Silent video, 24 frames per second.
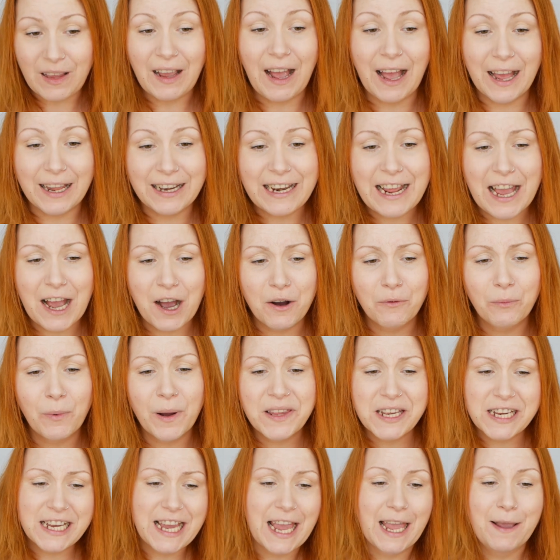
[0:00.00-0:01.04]
And yeah,
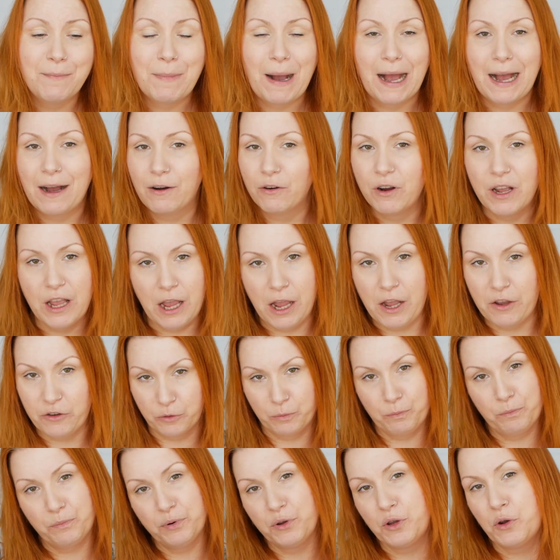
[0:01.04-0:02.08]
when it came out, it
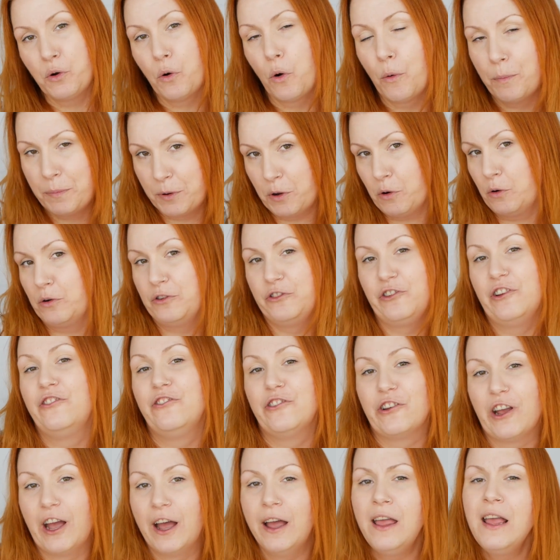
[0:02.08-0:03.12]
is pure, pure
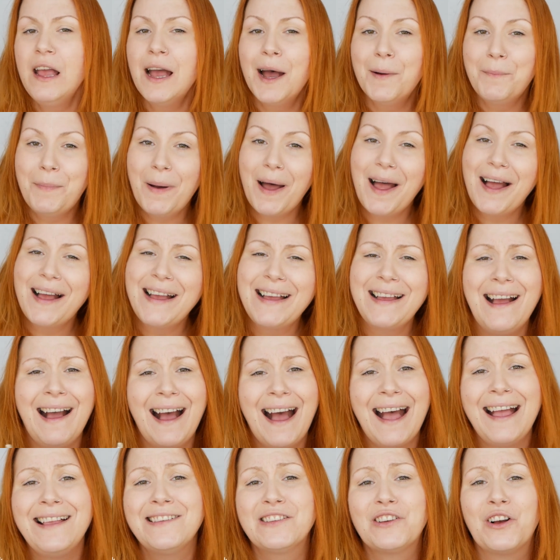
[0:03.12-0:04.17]
ginger, but it
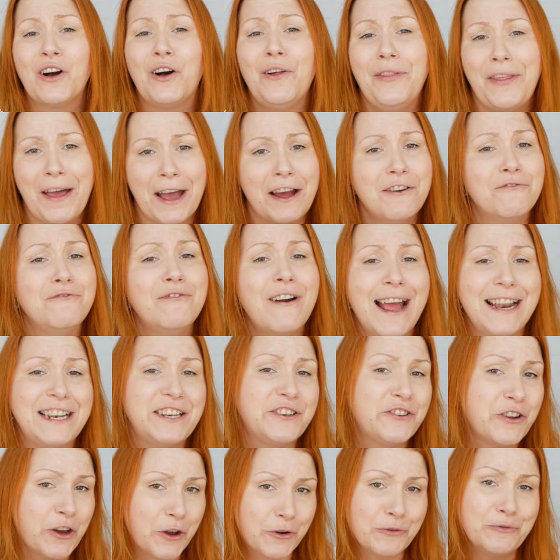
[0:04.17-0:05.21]
has got that
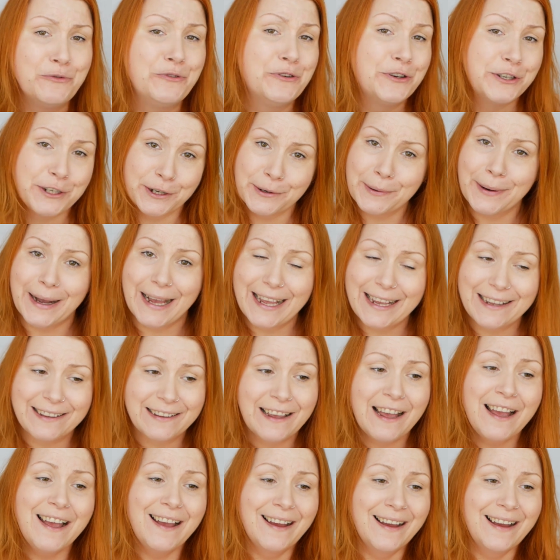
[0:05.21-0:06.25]
red tone to it.
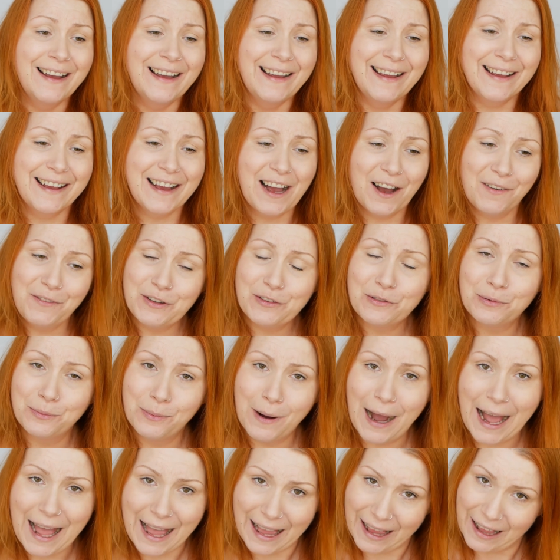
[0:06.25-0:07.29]
It covers
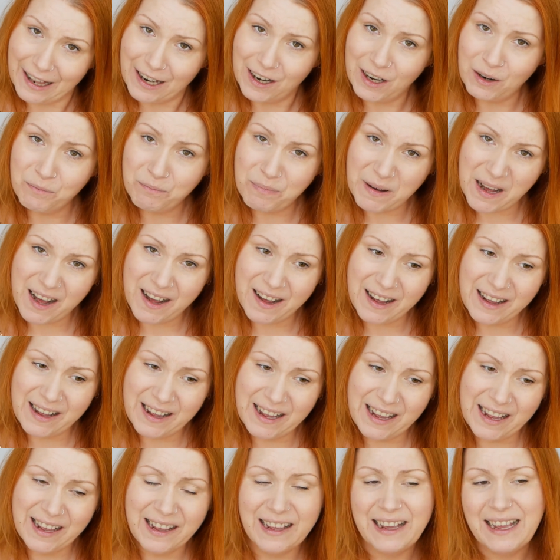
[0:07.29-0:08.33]
well, but
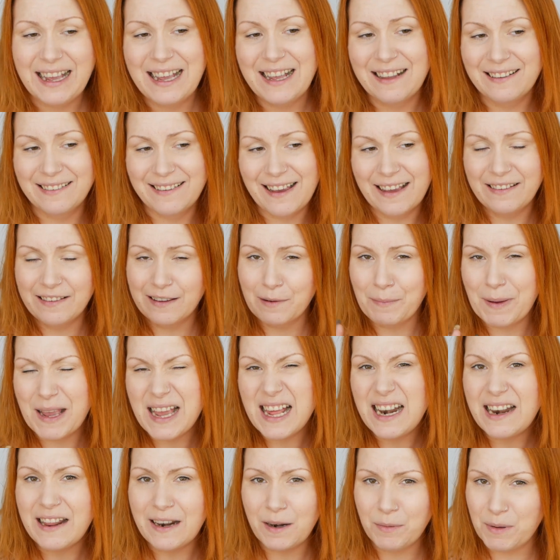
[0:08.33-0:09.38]
it tends to be
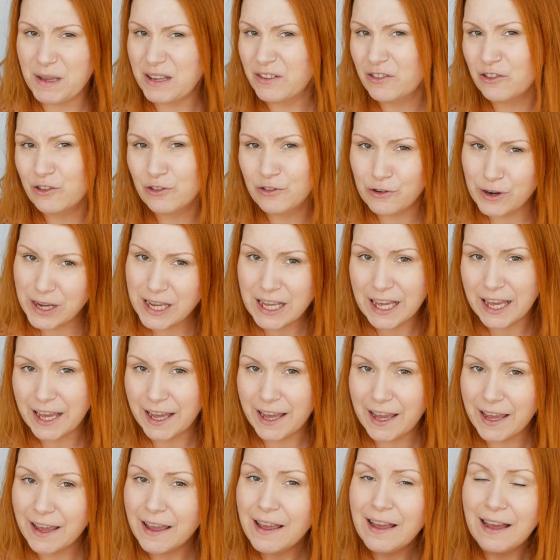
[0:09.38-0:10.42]
a little bit
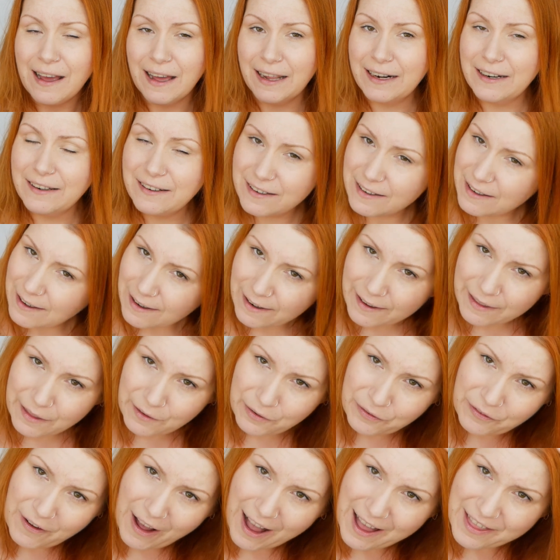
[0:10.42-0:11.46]
streaky, and I didn't like the
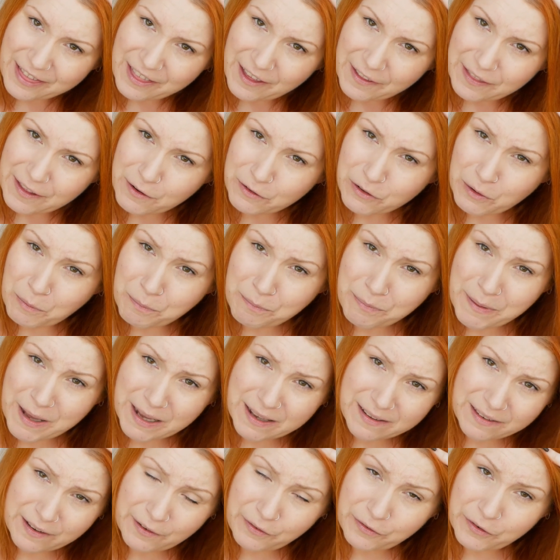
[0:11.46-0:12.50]
fact that there was a
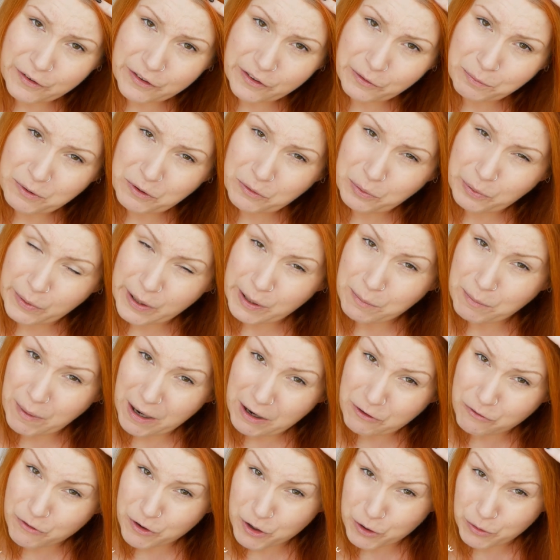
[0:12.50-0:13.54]
big difference between my
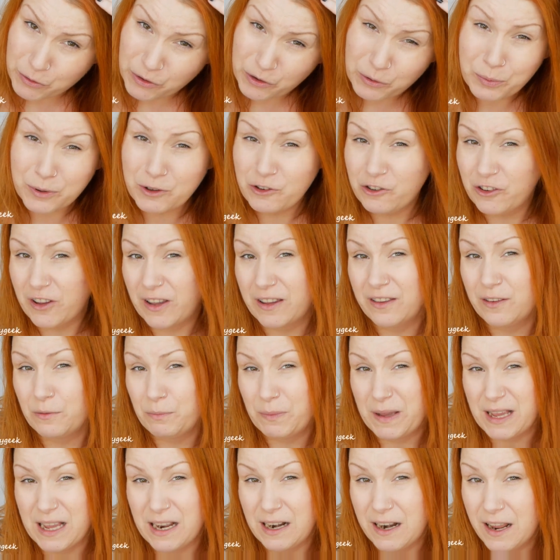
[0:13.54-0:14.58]
roots, which tend to
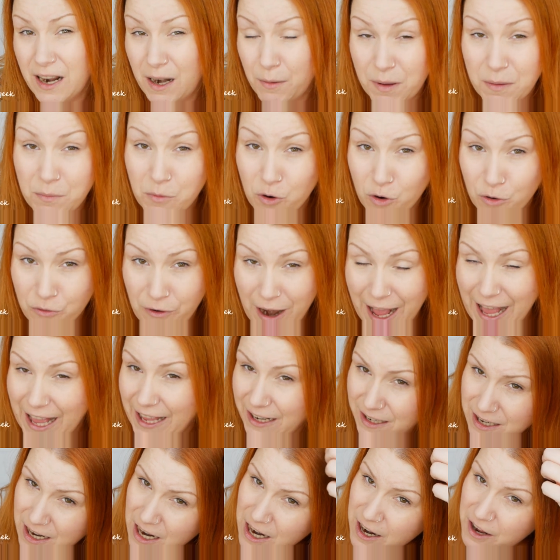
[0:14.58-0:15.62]
be a little bit more
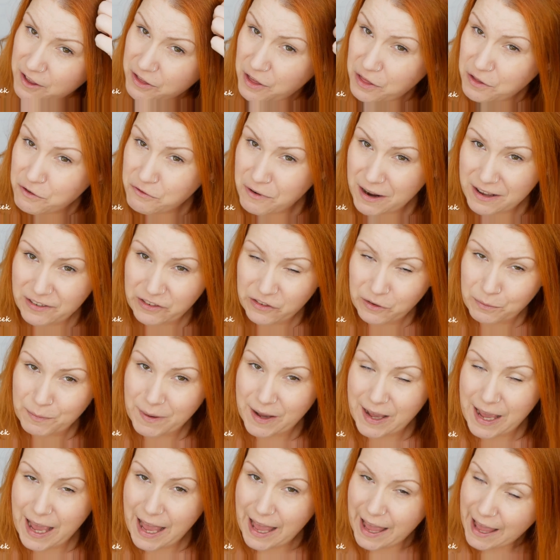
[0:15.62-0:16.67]
red than the rest of
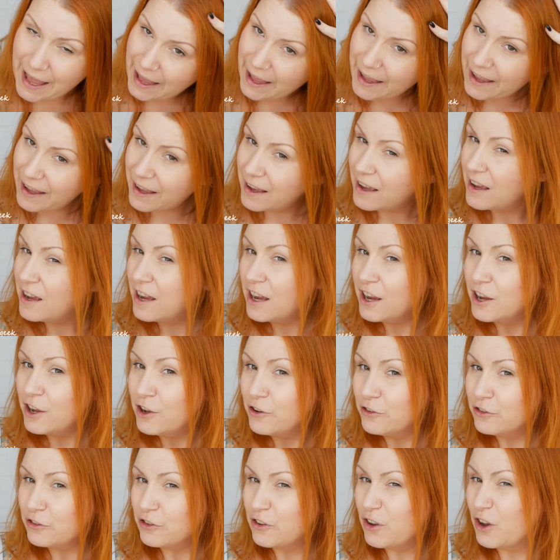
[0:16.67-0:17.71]
my hair.
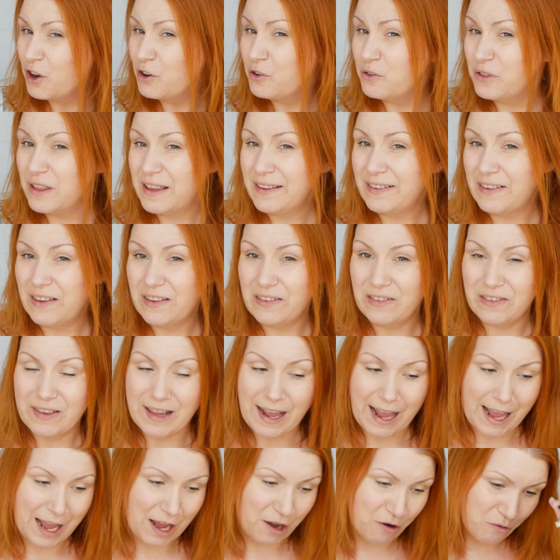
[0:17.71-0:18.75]
So this is
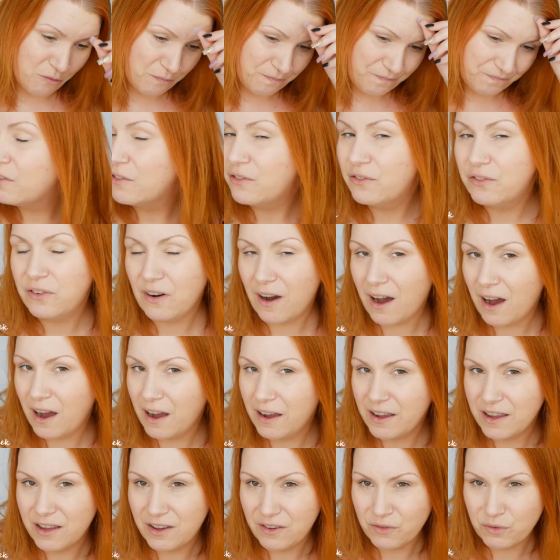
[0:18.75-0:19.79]
now
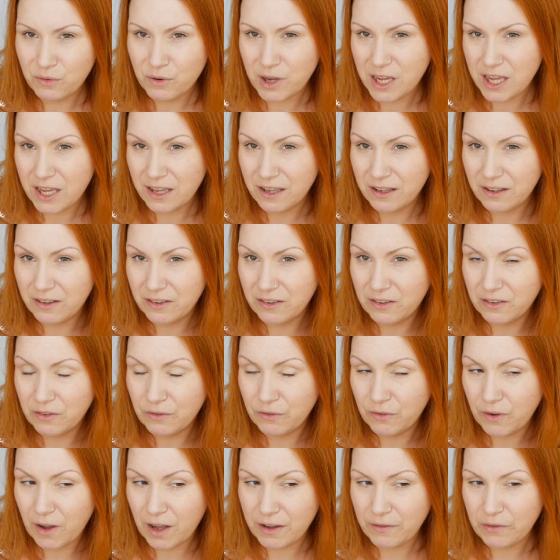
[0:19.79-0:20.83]
5
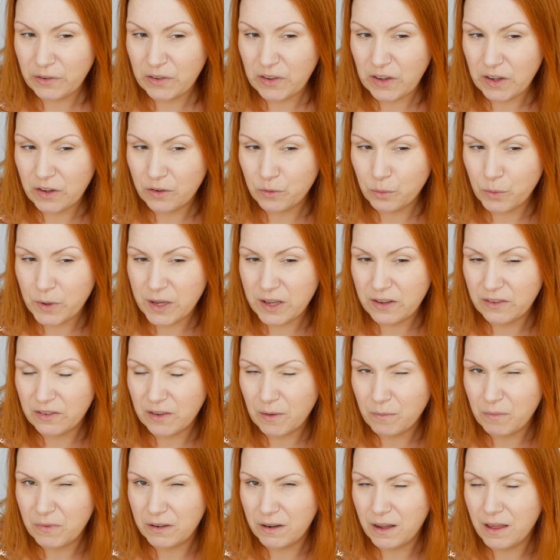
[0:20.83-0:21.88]
weeks, 5-6 weeks,
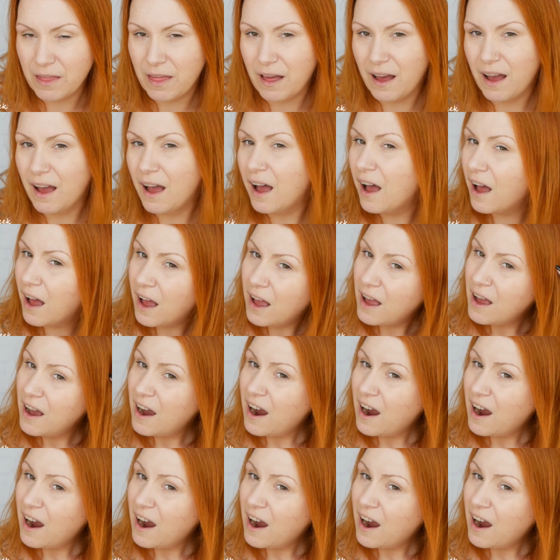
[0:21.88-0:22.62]
something like that.